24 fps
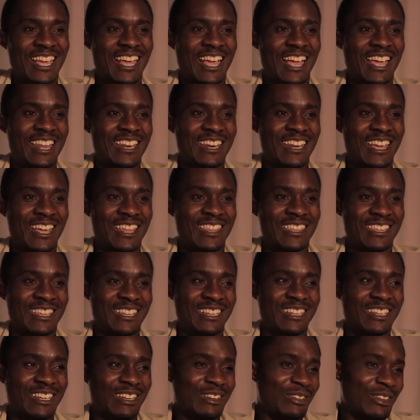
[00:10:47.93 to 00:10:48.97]
And I
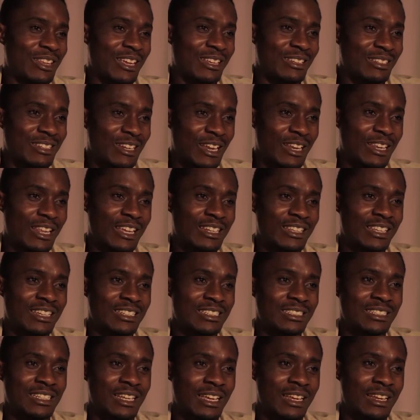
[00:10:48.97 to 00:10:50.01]
think that's
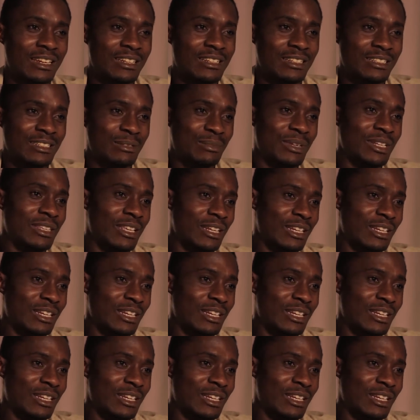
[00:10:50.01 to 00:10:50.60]
a testament